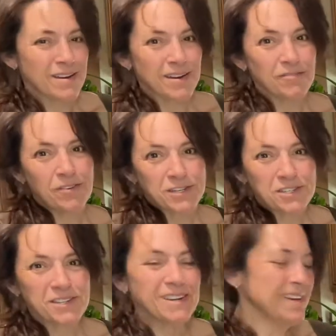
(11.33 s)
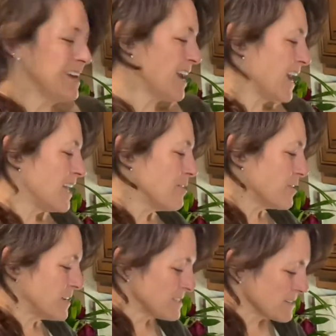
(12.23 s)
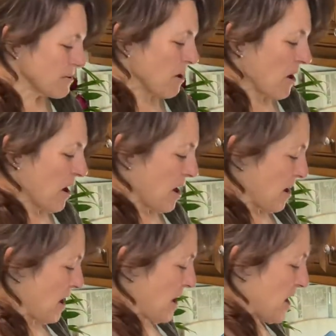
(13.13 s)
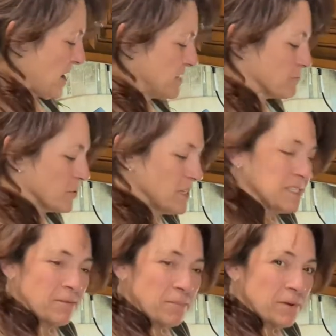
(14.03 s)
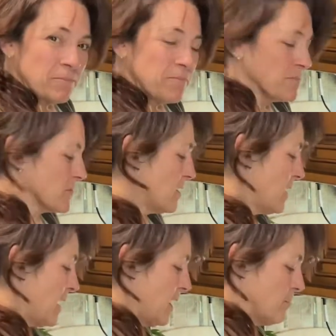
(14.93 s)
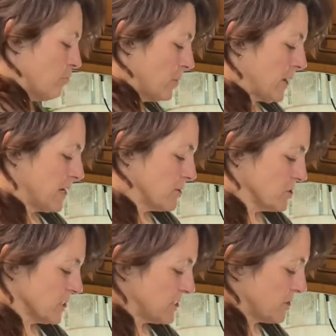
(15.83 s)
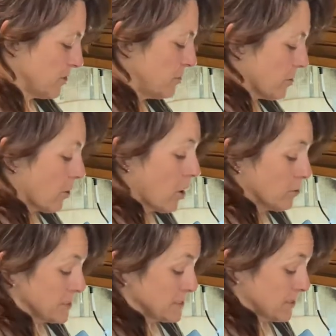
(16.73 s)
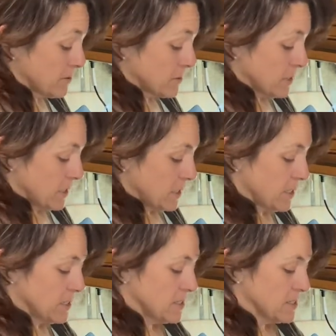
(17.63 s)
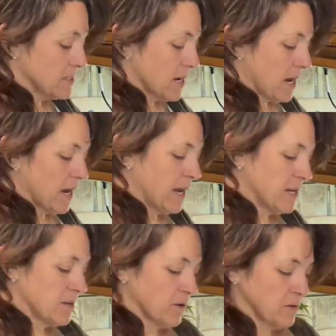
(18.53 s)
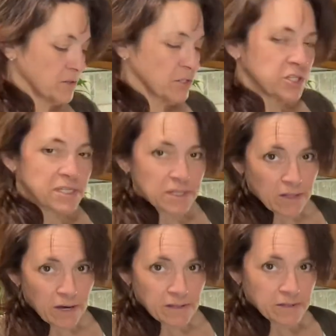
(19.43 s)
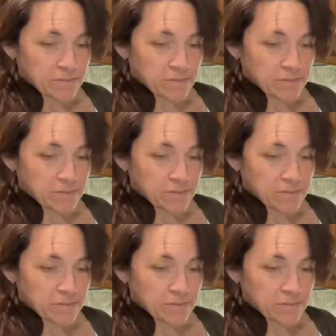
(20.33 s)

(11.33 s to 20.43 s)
Confession. Anyways, it's really simple, and what I usually do, or always do, is I use cheesecloth.